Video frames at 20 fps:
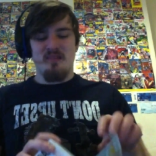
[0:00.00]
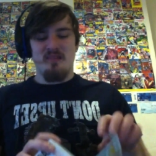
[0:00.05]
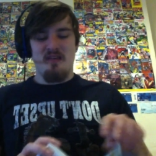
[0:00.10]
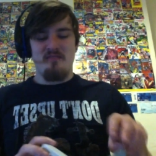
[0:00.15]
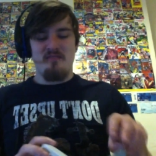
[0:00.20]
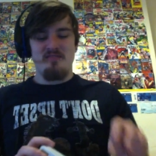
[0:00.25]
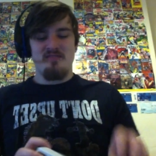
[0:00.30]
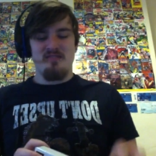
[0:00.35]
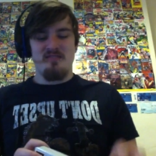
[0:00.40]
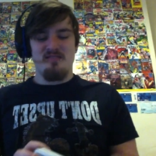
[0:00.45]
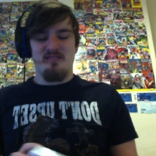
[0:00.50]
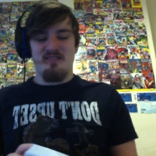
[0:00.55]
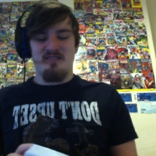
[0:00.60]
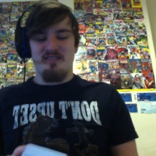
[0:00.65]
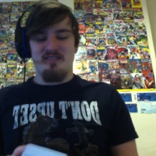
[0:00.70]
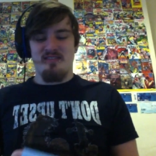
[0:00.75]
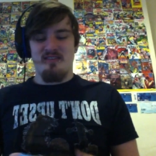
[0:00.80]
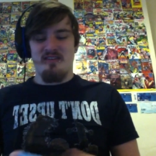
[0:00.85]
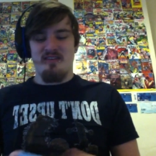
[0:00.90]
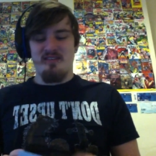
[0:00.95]
I haven't done
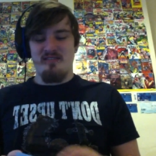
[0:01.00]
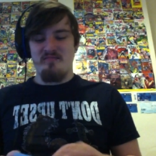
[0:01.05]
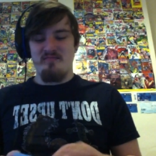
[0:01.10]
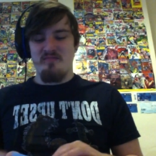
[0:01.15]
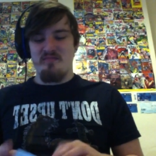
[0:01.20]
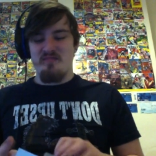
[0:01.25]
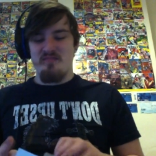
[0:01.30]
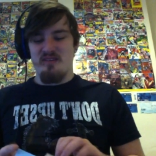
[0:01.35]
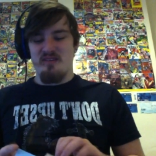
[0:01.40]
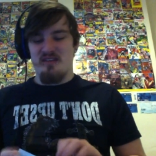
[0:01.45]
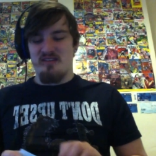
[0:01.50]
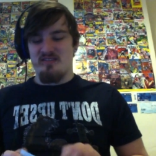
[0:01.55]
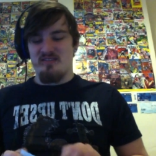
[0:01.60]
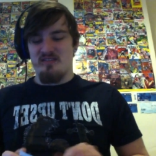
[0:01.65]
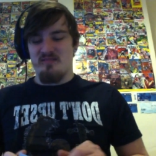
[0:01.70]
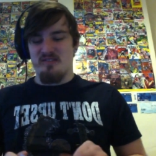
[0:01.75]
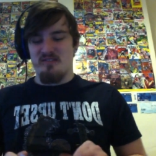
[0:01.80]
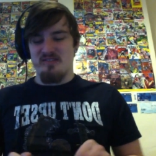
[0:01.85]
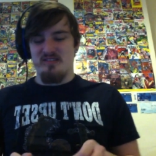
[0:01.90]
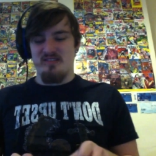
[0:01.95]
like I can't remember the last time
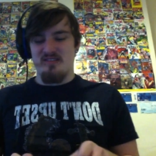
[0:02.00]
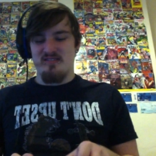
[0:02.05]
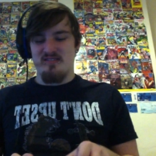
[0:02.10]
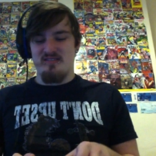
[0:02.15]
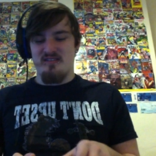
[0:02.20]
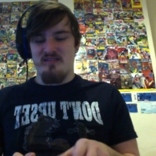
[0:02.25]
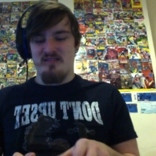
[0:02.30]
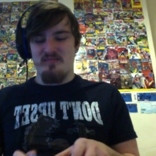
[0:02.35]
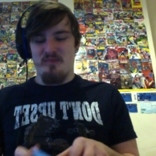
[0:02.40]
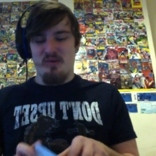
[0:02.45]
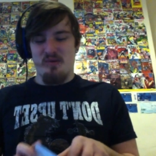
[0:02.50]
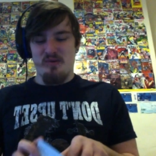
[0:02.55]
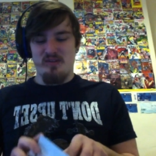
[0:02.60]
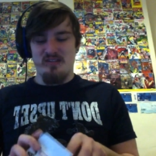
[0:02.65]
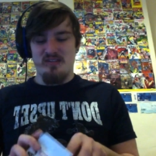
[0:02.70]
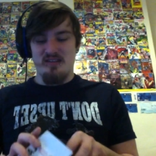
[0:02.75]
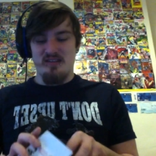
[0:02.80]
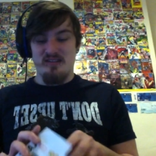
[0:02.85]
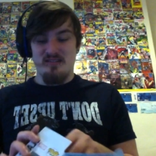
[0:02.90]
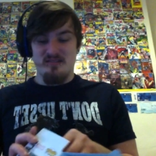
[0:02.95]
I did
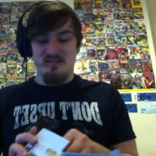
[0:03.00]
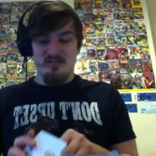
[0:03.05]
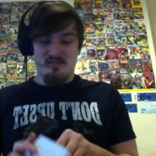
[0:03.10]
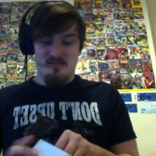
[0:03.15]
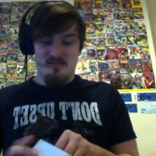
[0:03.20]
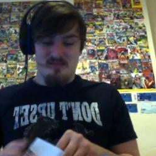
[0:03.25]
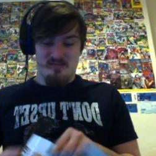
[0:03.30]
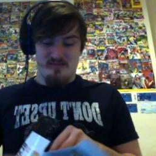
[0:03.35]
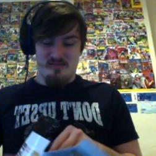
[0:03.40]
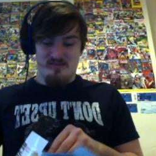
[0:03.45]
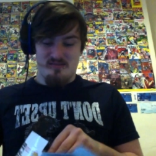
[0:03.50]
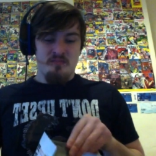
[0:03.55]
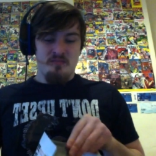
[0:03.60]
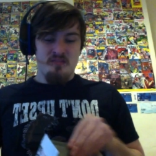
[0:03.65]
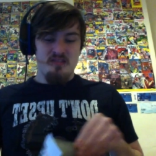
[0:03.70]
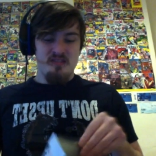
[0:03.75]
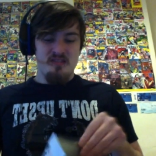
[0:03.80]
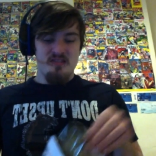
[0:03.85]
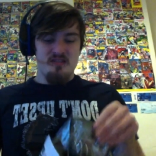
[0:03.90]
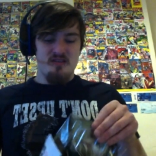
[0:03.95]
unboxings but
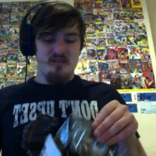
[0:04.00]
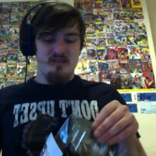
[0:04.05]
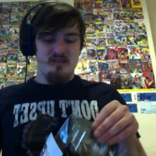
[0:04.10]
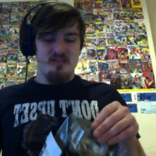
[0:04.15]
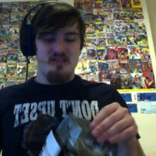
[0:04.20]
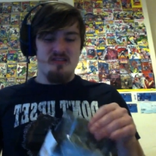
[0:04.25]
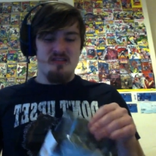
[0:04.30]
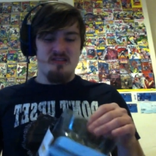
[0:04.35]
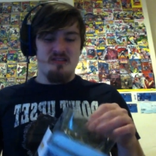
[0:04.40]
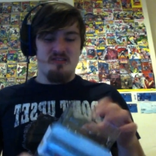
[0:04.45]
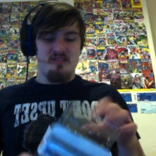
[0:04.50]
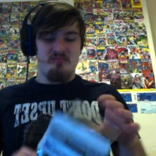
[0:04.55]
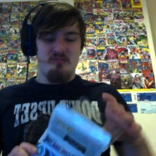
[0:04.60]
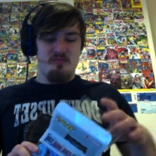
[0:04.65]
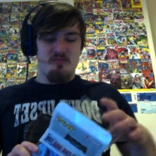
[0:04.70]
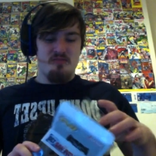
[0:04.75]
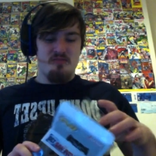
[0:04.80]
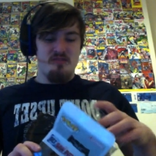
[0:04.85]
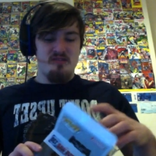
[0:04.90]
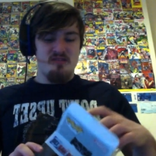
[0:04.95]
this is nice and easy to
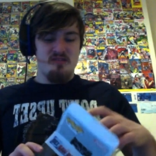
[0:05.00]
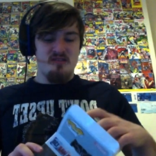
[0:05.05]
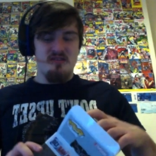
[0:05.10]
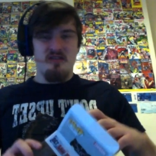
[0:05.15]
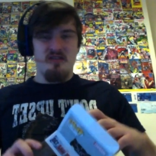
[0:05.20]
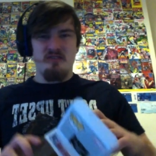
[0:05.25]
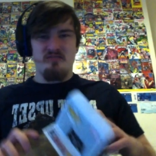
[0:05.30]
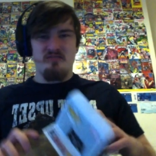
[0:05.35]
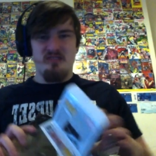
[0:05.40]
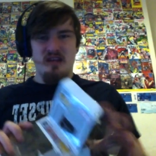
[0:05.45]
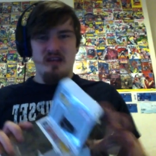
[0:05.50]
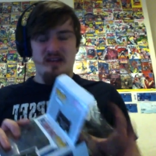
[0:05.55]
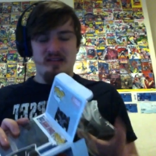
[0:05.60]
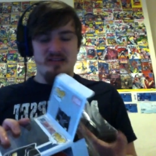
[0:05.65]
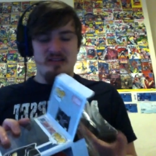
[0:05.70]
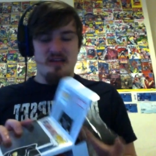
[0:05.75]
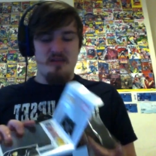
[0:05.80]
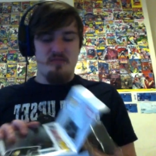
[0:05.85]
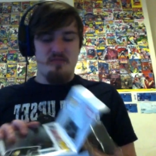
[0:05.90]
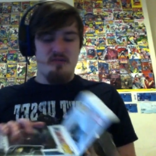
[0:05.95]
open. There's like no
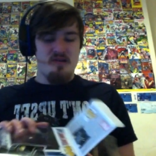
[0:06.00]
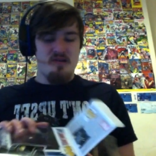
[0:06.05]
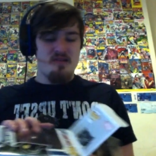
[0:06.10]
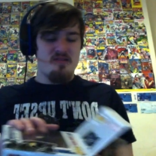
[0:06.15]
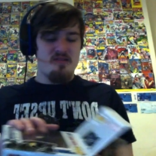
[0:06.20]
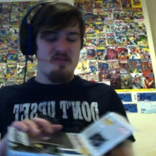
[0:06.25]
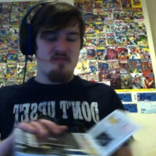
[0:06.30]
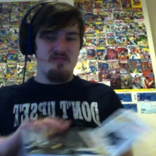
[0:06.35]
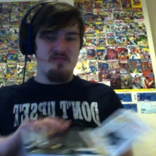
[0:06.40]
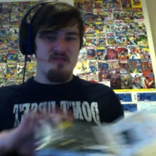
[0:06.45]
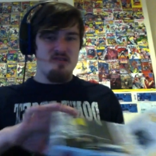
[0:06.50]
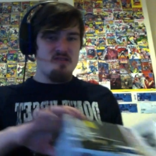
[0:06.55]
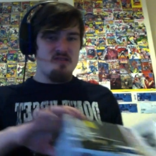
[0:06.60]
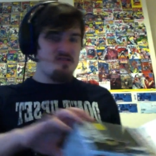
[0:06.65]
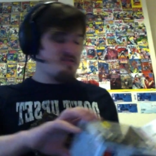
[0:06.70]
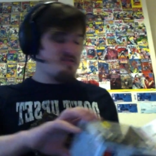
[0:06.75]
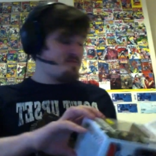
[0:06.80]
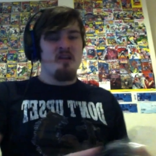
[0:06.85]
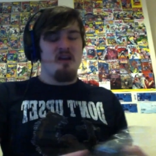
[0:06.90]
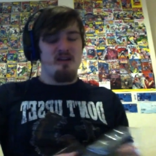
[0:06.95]
sellotape or anything on
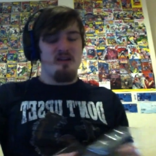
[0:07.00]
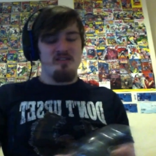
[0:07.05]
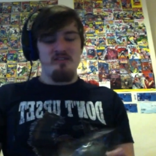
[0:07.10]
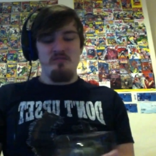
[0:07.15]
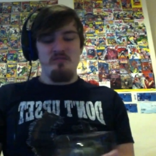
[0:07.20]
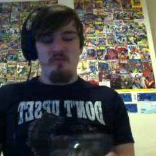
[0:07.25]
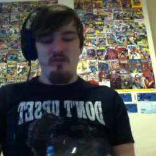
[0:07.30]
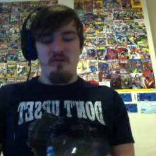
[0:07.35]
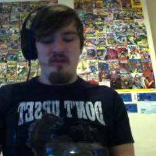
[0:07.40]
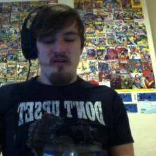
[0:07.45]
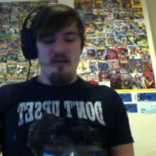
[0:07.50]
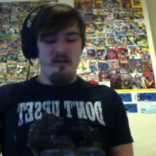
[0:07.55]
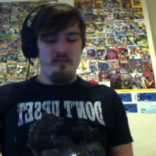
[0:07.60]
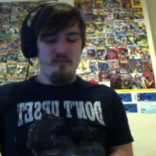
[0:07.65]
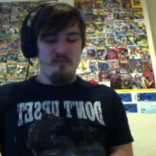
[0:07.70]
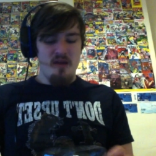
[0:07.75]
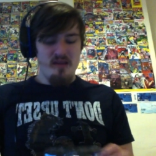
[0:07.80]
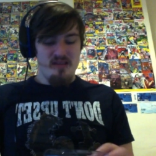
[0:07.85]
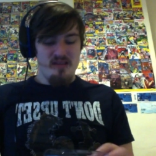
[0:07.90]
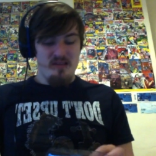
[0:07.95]
these. I don't know why I
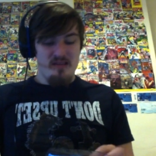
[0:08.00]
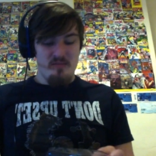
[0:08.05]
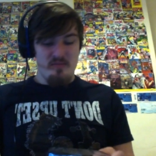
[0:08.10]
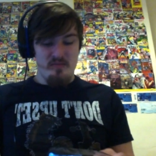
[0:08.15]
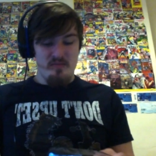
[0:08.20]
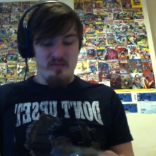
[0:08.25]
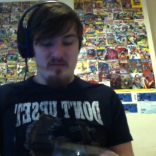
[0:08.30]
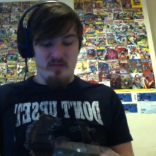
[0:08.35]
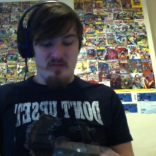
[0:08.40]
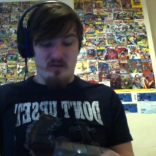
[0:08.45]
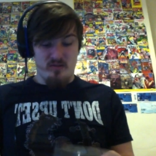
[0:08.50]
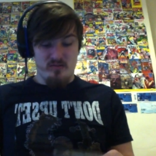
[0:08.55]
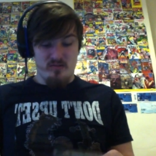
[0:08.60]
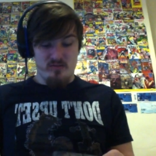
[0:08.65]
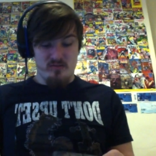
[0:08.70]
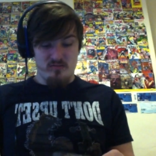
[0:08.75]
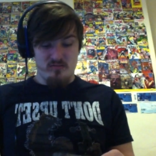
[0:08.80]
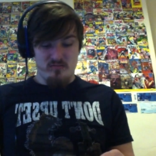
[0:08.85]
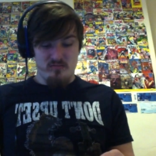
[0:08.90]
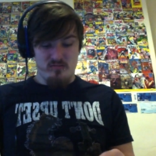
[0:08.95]
might keep them in the box.
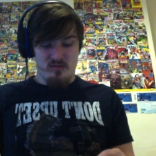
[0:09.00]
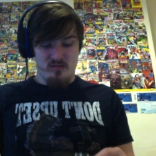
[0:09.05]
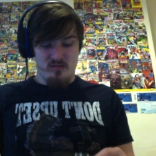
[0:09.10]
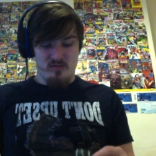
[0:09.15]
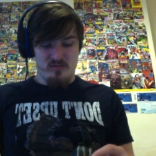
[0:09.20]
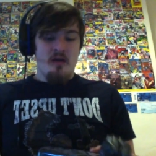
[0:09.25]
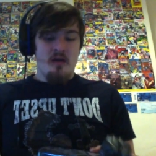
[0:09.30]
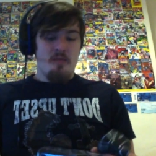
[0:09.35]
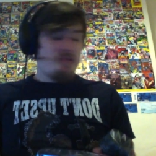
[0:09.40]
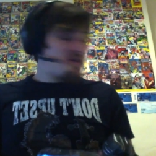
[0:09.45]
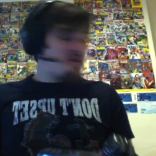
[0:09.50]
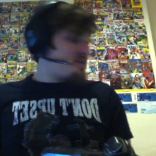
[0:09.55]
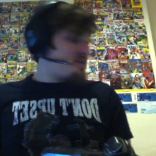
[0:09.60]
Oh god. But